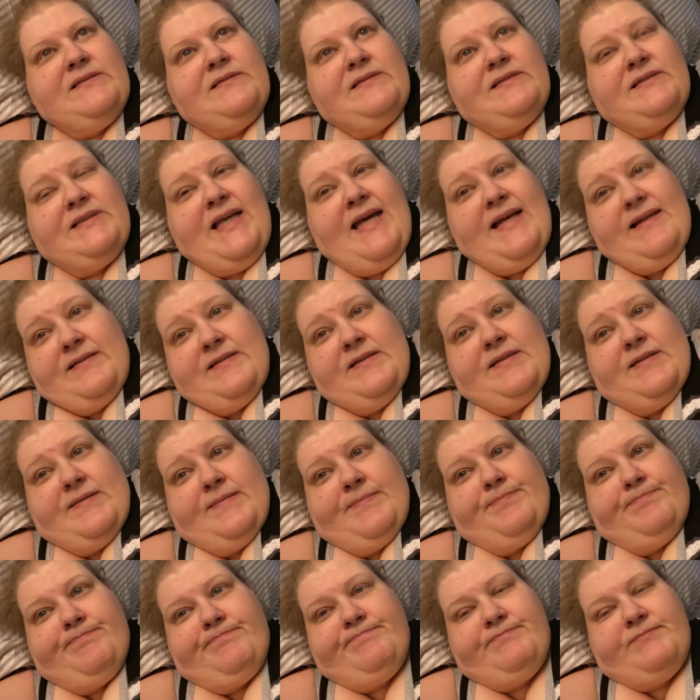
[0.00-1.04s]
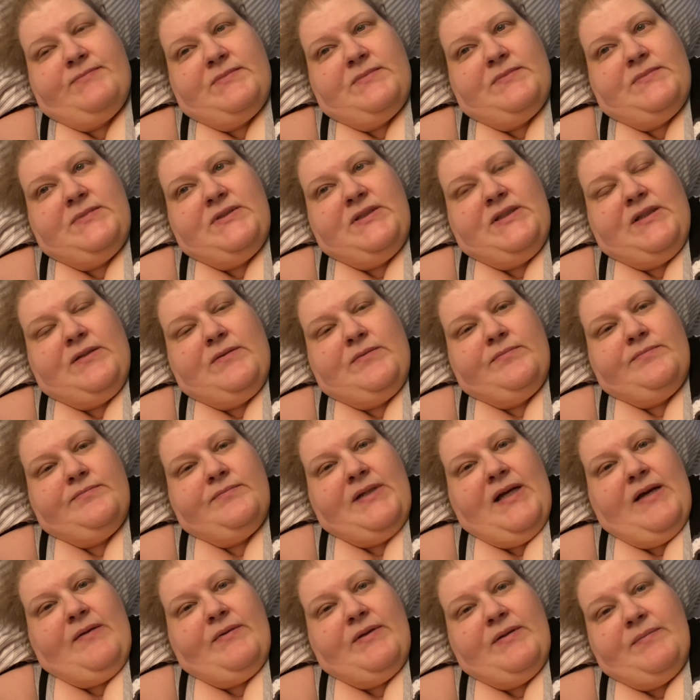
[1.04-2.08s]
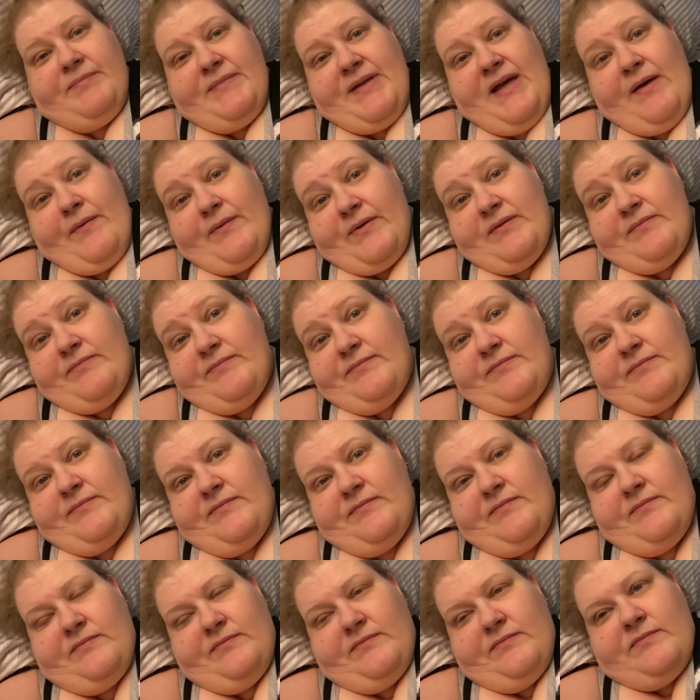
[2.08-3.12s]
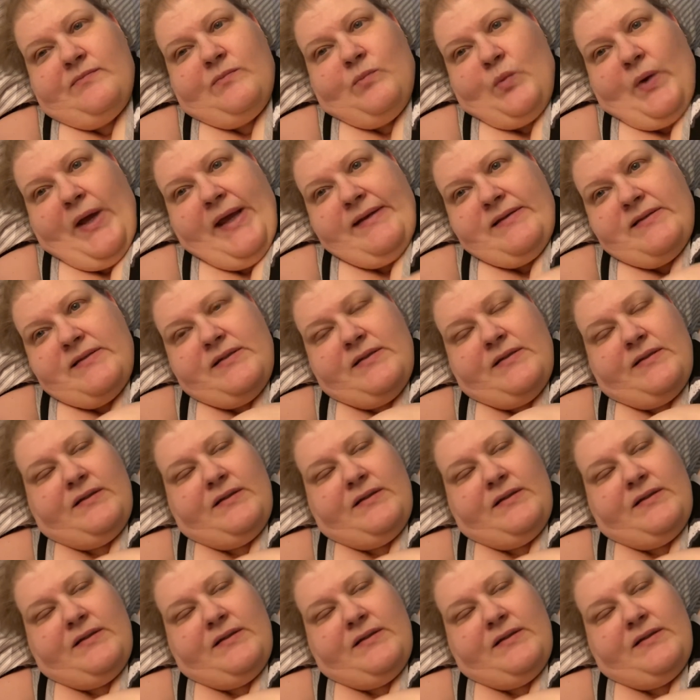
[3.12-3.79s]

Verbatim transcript: that's, you know, how it, how it went.